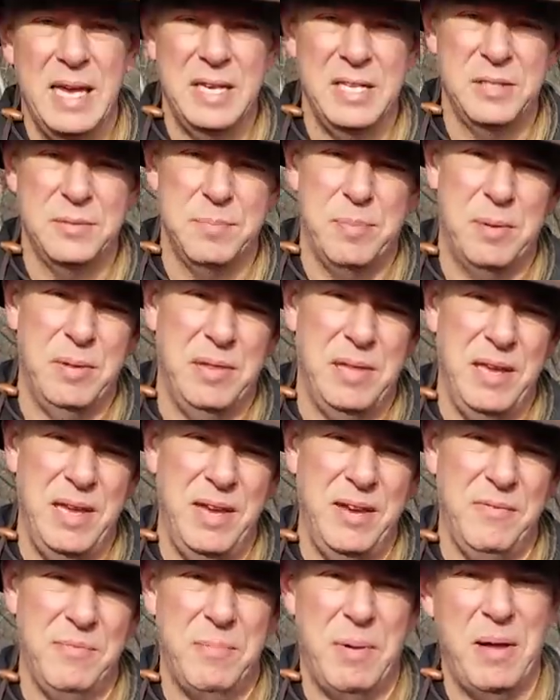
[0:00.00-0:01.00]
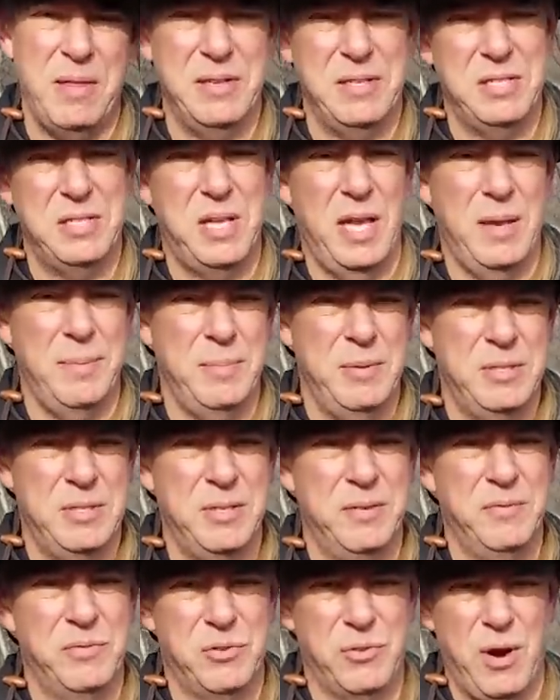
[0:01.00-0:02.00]
It is believed by the statements
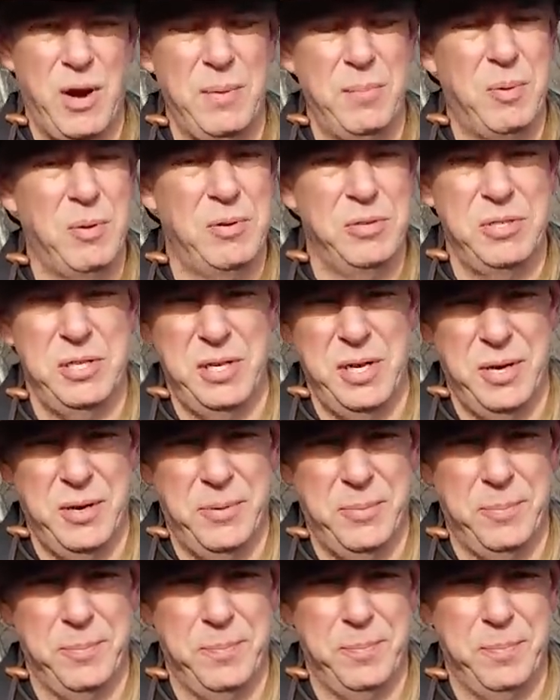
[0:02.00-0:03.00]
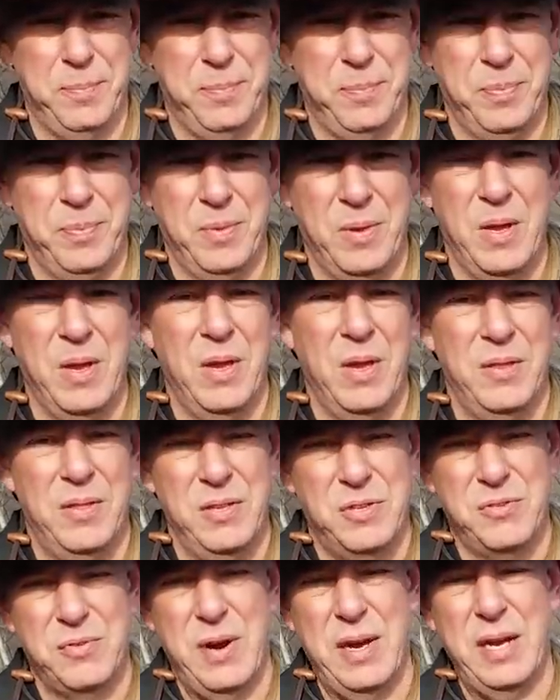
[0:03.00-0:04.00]
of train personnel. The
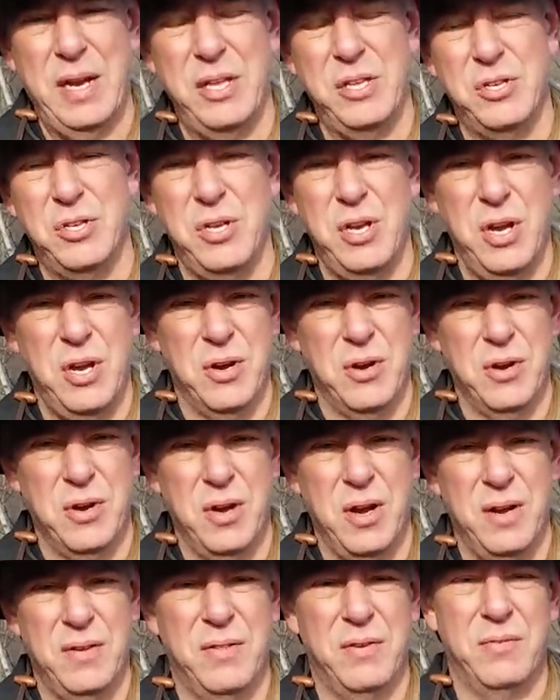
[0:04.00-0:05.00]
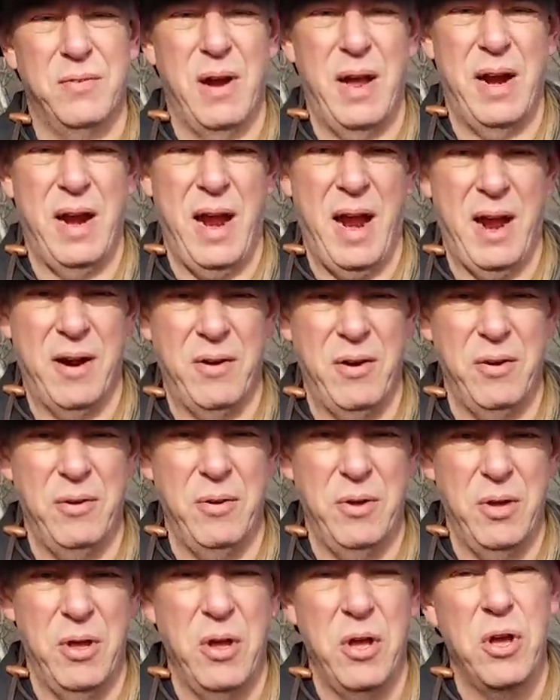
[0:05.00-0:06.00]
train engineer of the Red Arrow
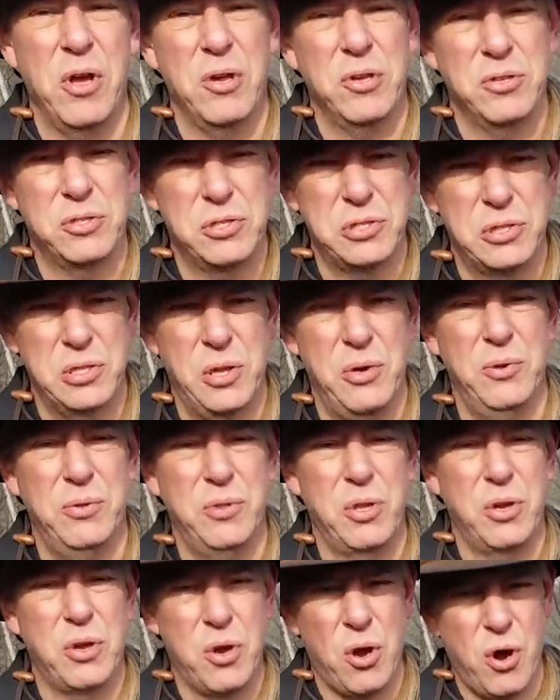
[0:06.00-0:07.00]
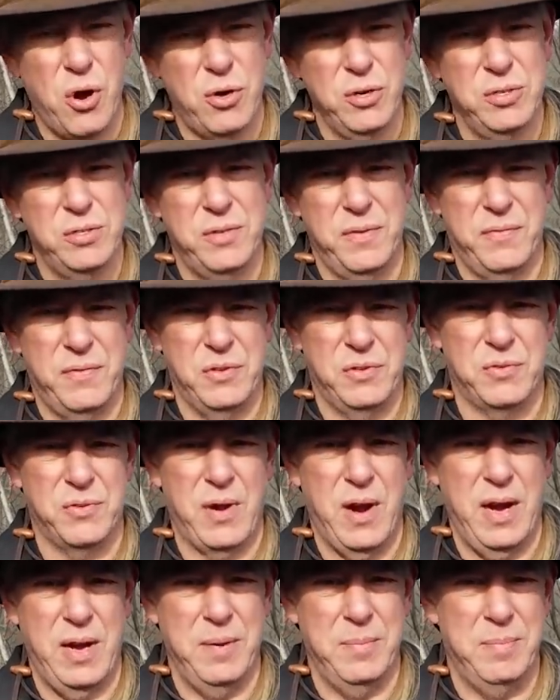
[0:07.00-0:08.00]
slowed the cars of the
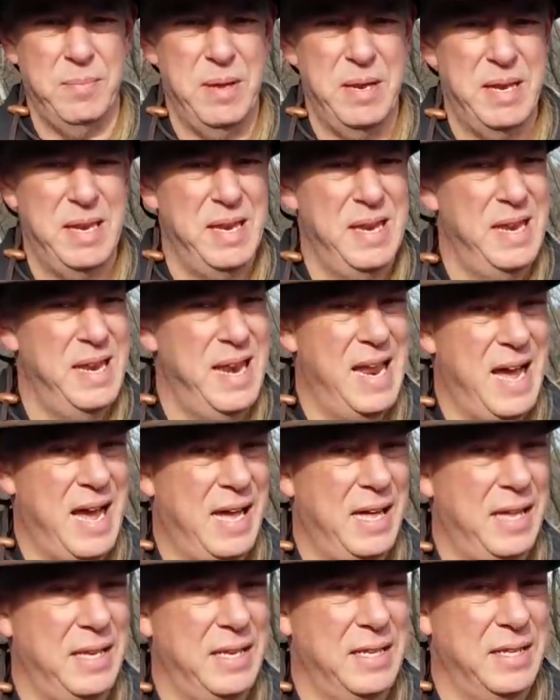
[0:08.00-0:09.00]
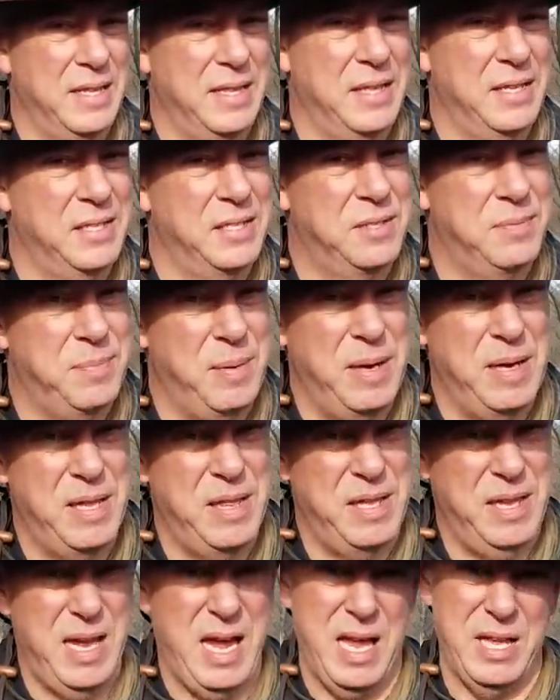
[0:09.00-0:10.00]
train, but not the speed of
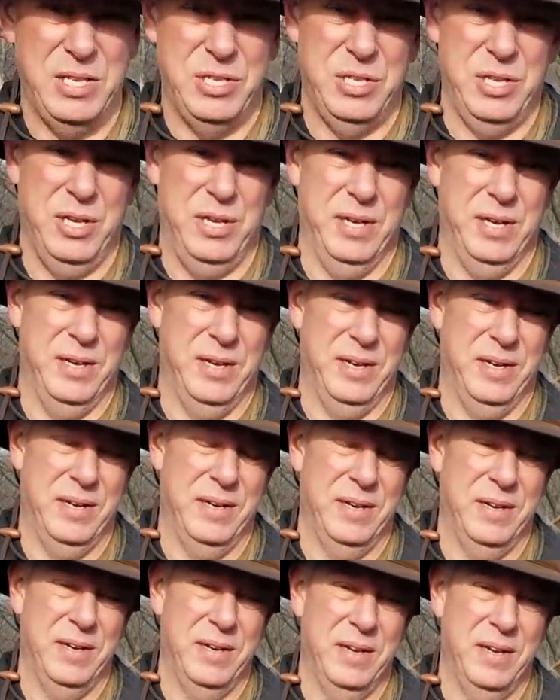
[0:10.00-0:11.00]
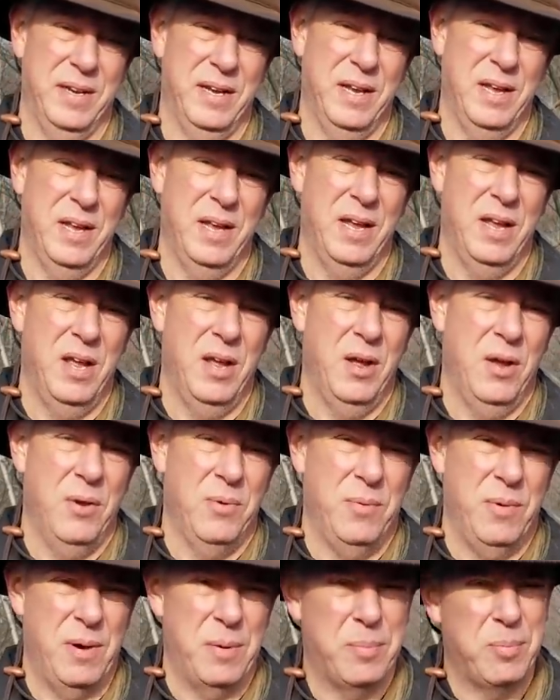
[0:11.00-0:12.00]
the engine.
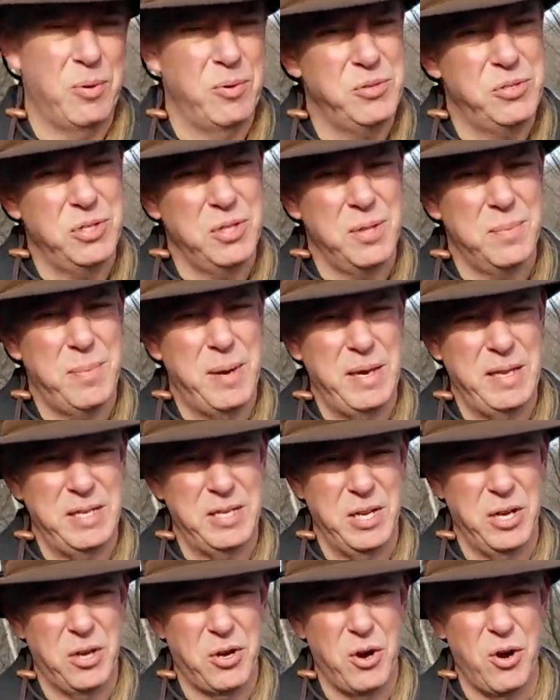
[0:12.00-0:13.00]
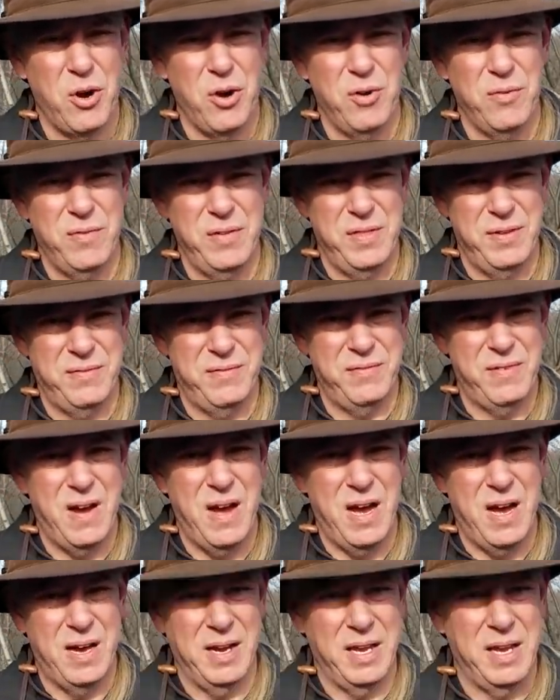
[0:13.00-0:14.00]
When approaching the Bennington Curve in the
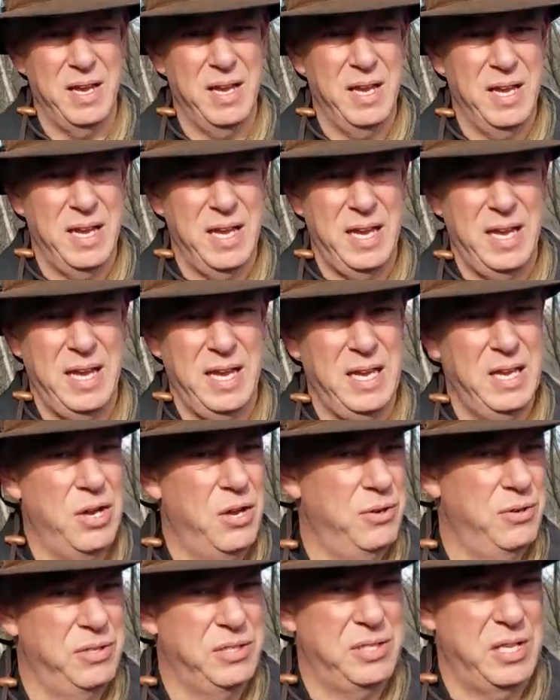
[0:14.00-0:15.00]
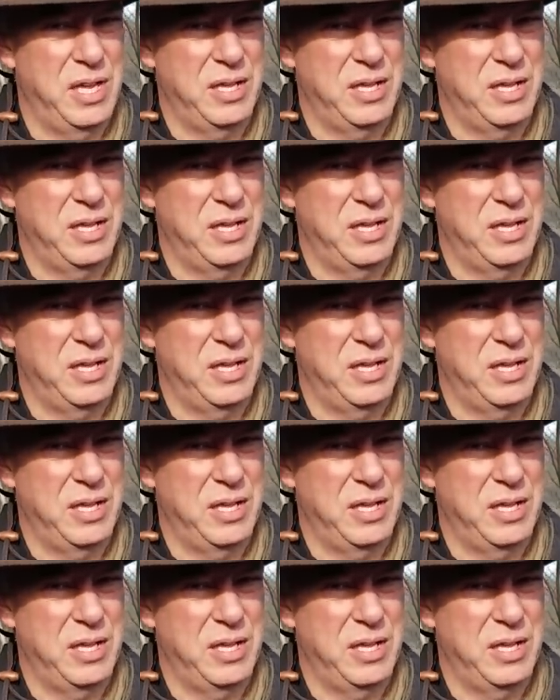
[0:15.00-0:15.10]
fog, he noticed